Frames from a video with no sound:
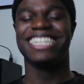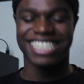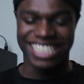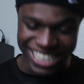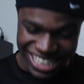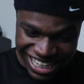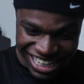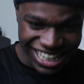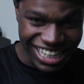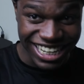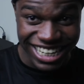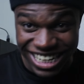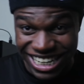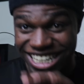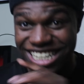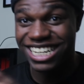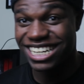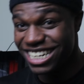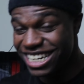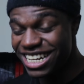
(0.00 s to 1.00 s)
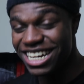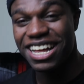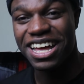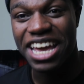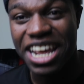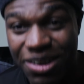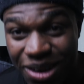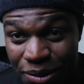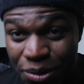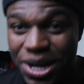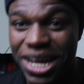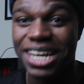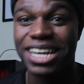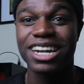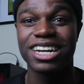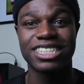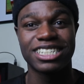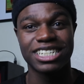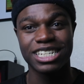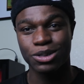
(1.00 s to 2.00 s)
Anyway, we're gonna
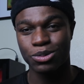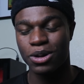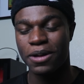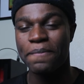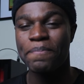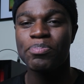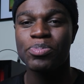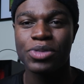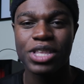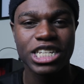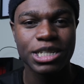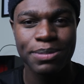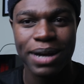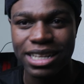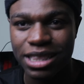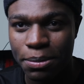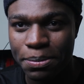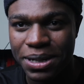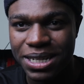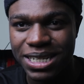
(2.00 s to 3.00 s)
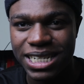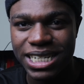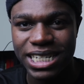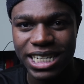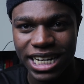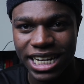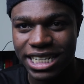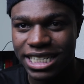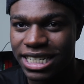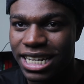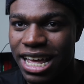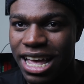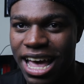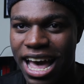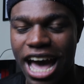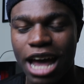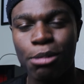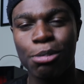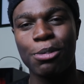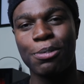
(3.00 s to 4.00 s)
get on to this one. This is about the PT test,
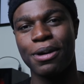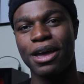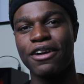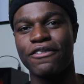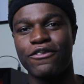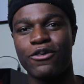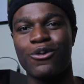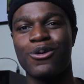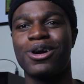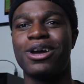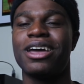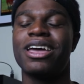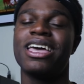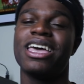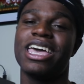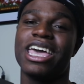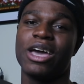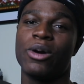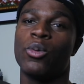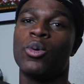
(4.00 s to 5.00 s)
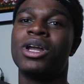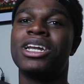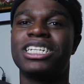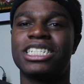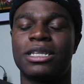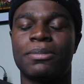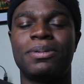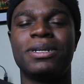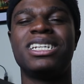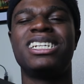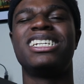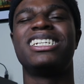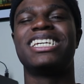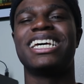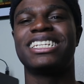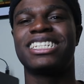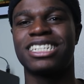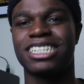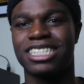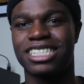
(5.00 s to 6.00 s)
how to prepare for it, and what does the PT
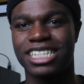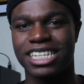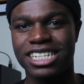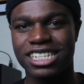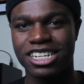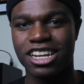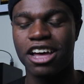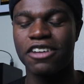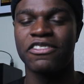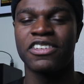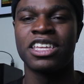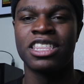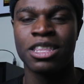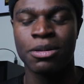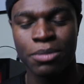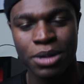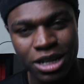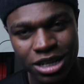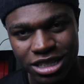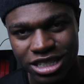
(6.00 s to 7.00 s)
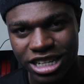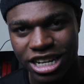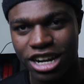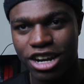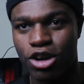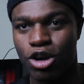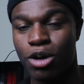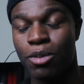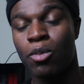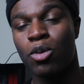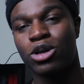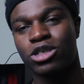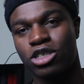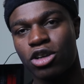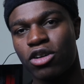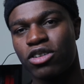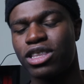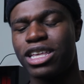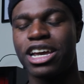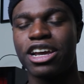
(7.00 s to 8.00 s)
test consist of in the military, or more
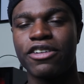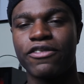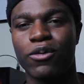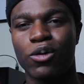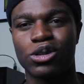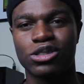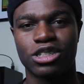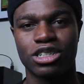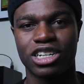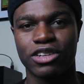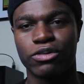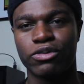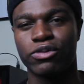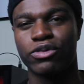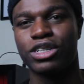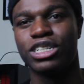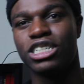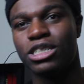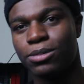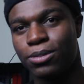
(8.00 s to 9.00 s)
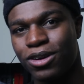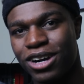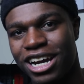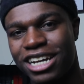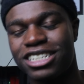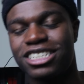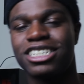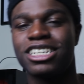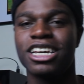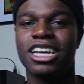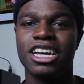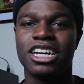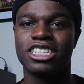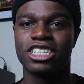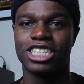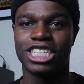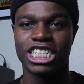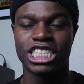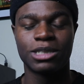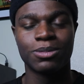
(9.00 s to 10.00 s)
so the Air Force. They're different for each branch.
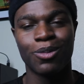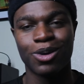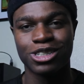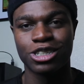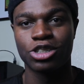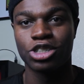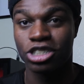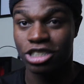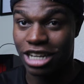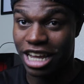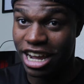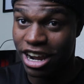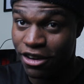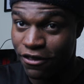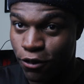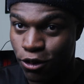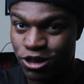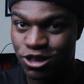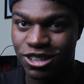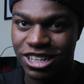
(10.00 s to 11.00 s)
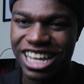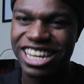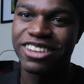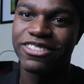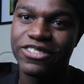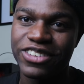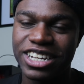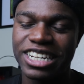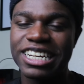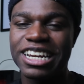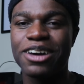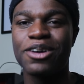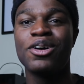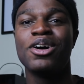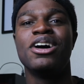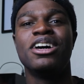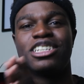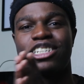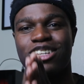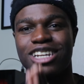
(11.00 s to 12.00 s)
So this is more so just an Air Force related
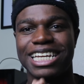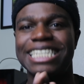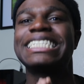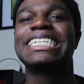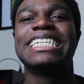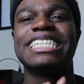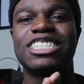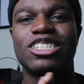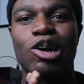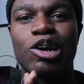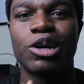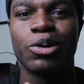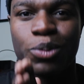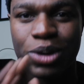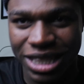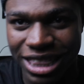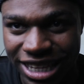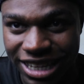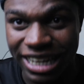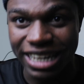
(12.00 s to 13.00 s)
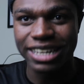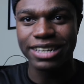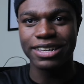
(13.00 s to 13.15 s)
video. So let's get started with it.